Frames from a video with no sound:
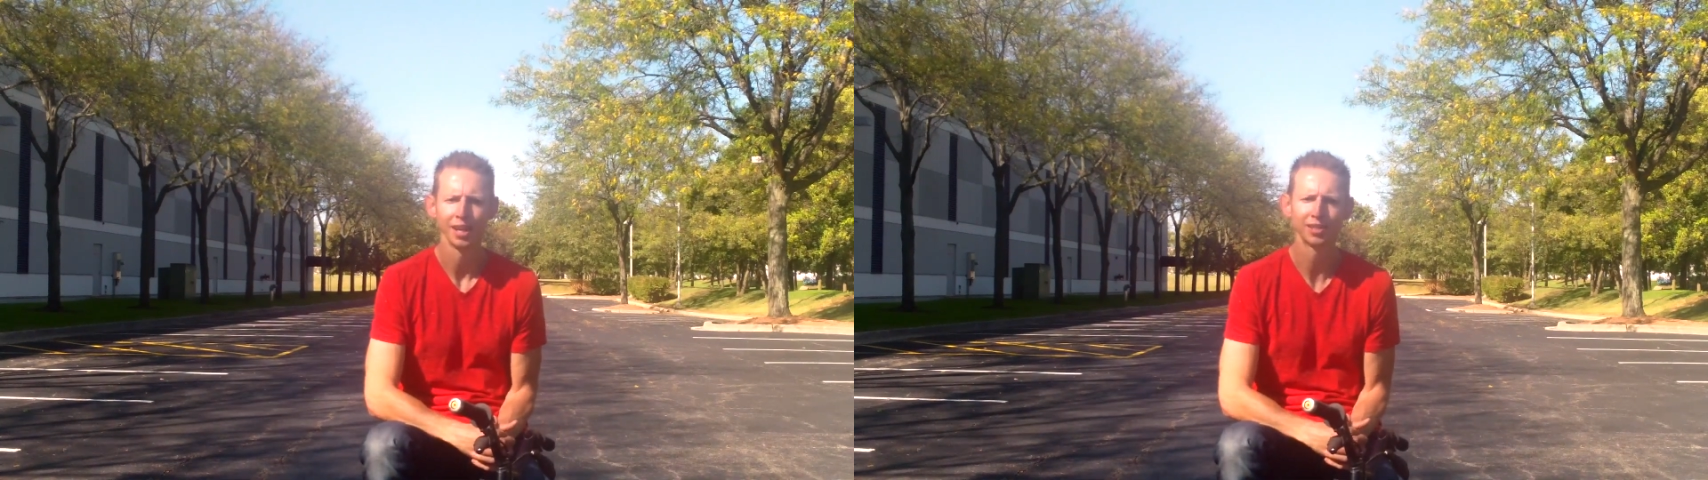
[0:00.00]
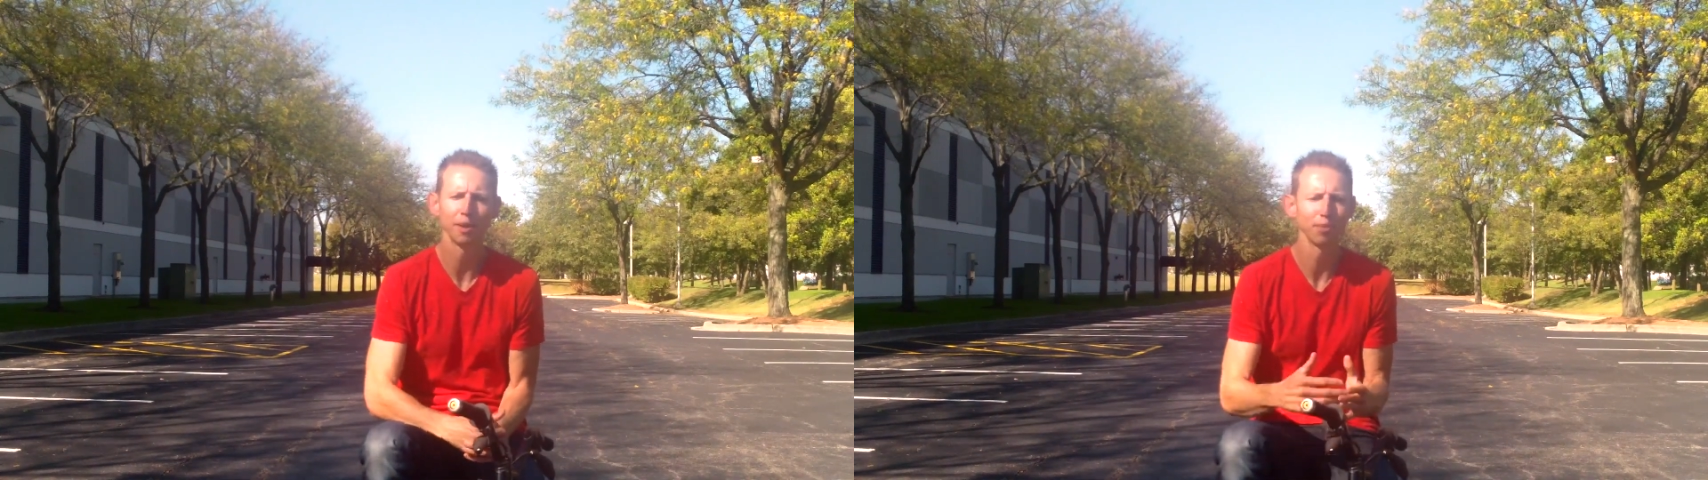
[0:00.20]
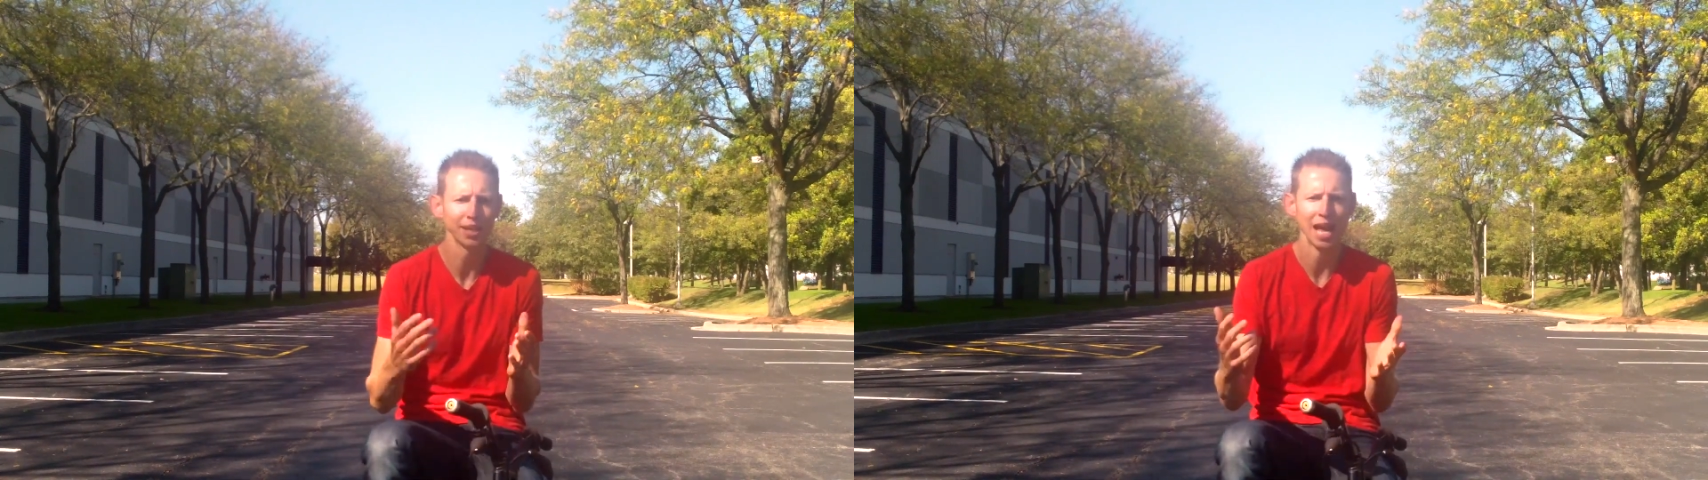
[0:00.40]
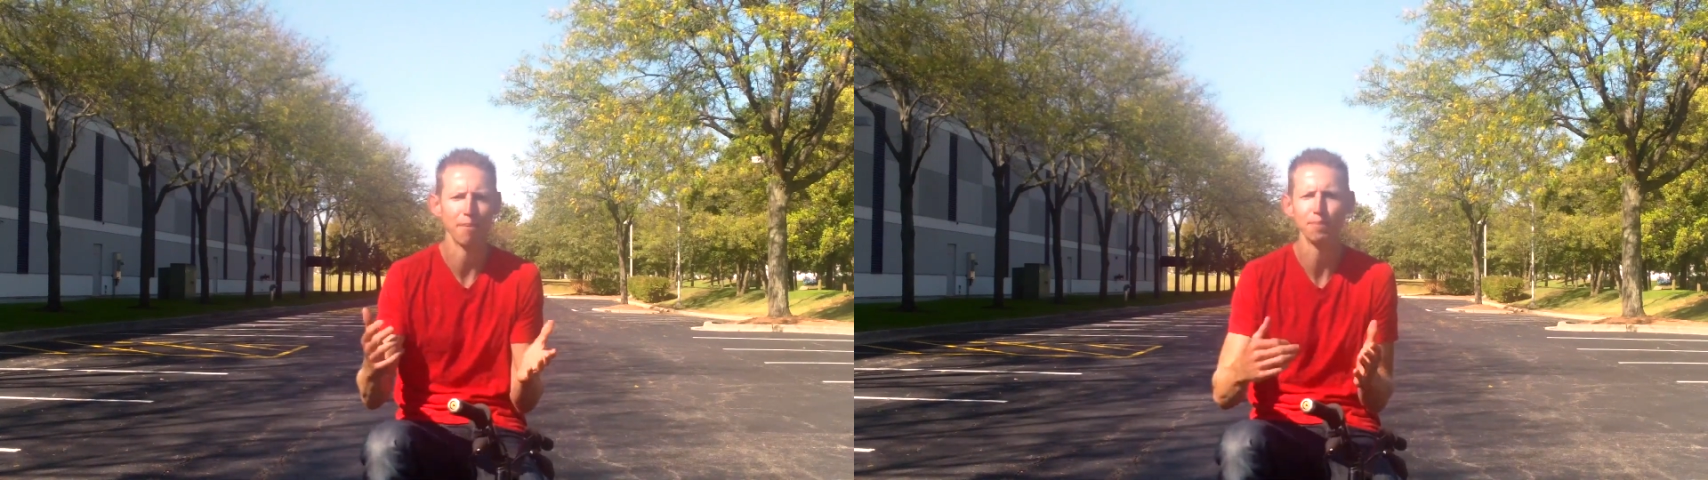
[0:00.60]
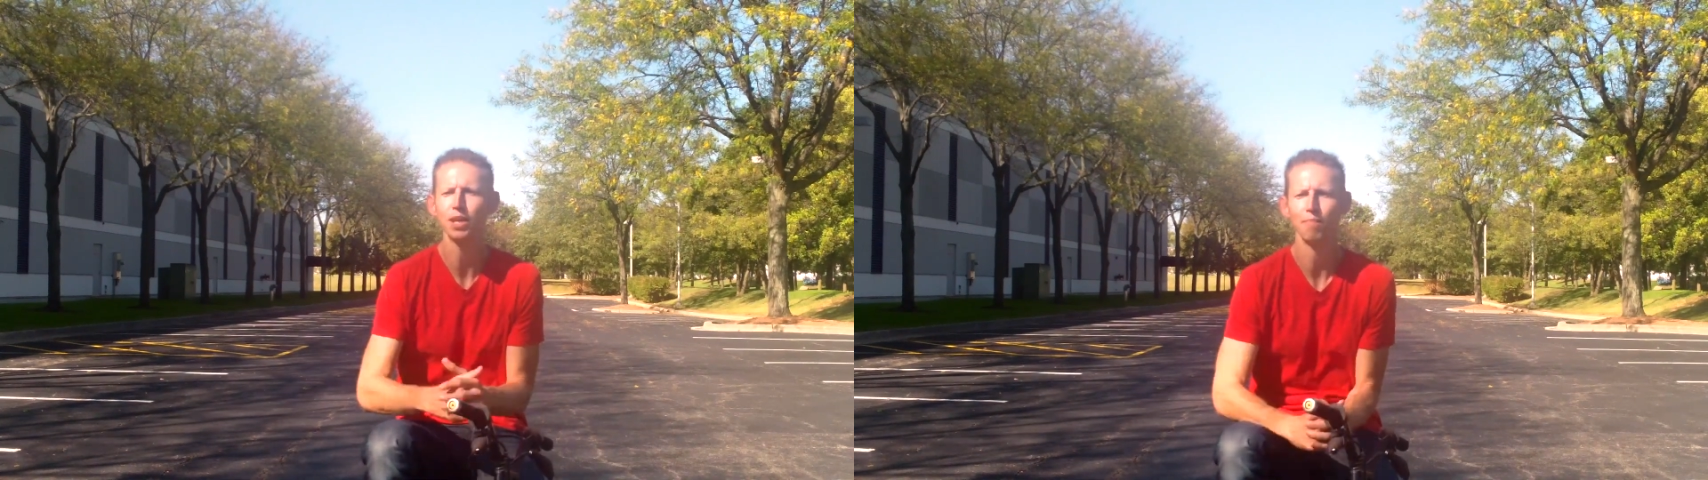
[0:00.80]
is simply
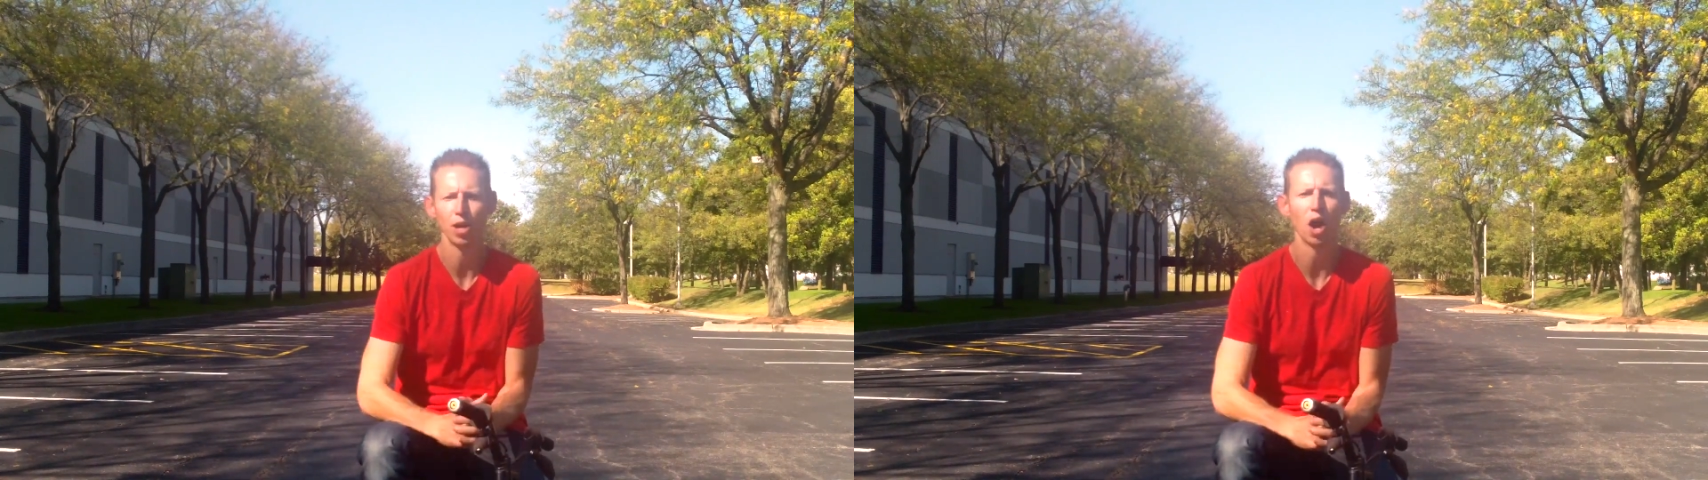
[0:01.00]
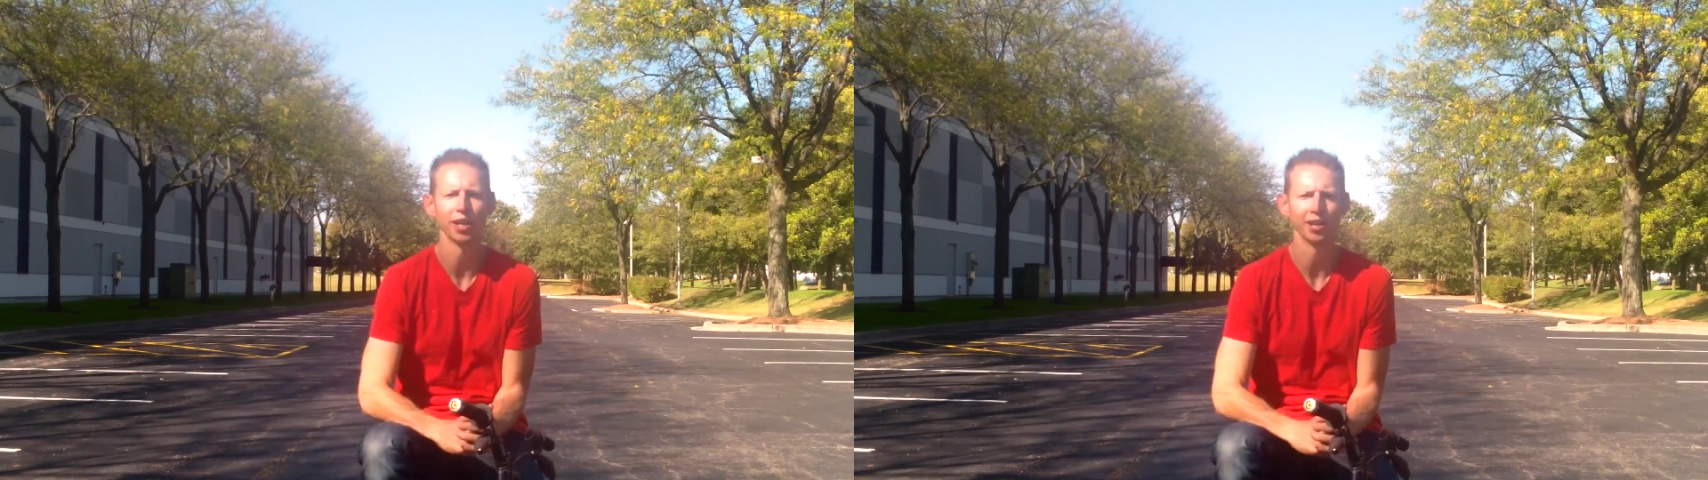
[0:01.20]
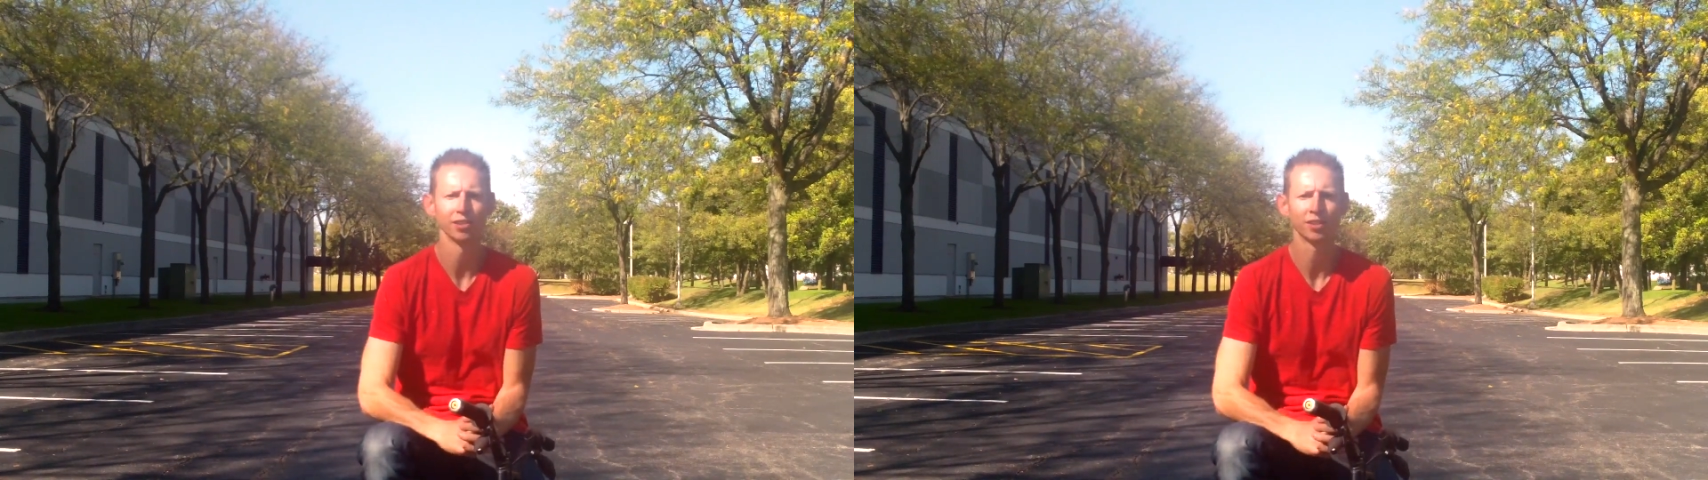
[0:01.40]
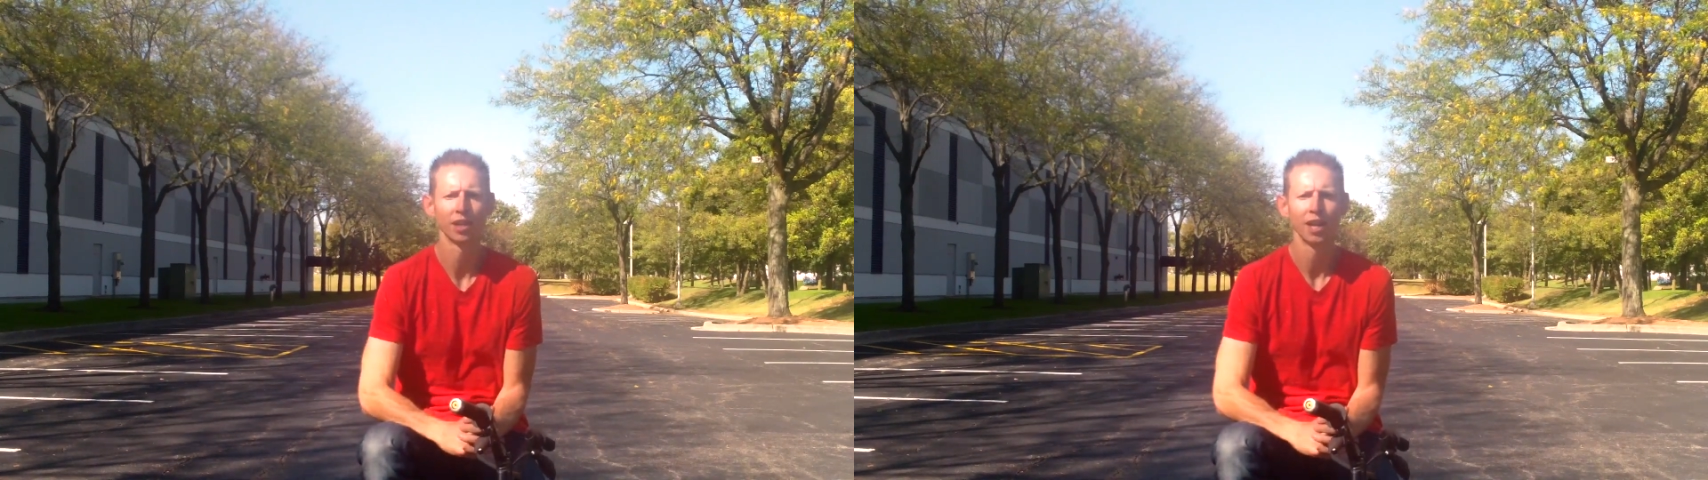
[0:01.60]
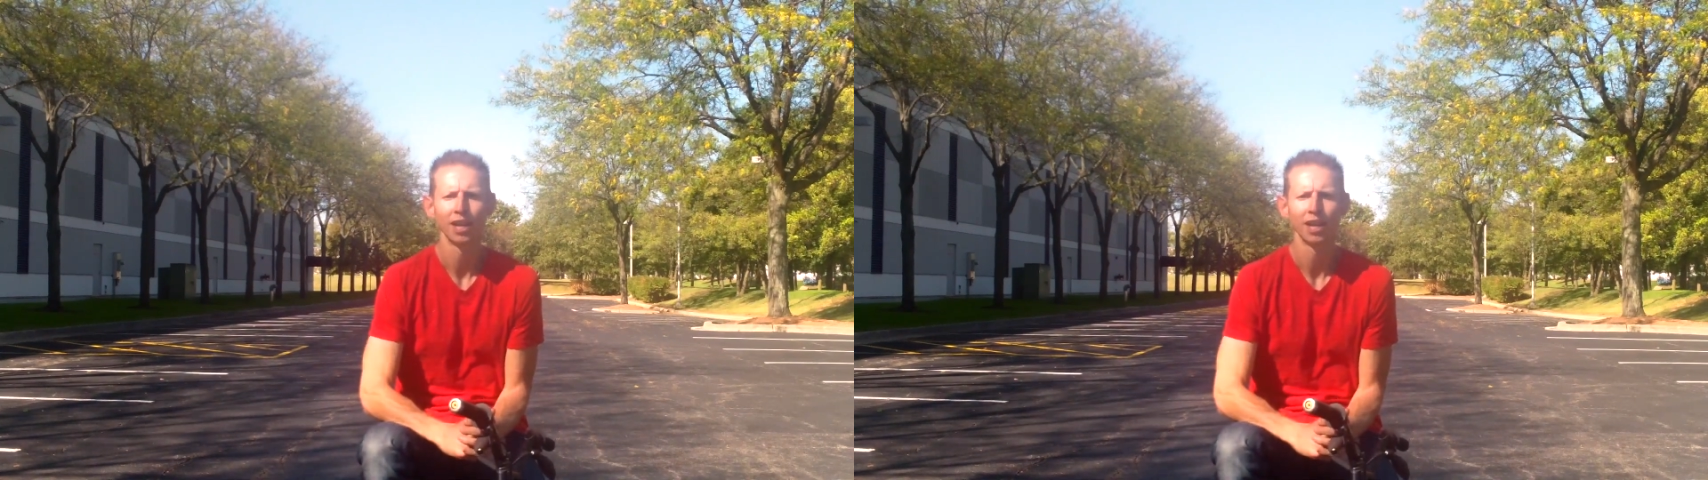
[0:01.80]
not become an audience.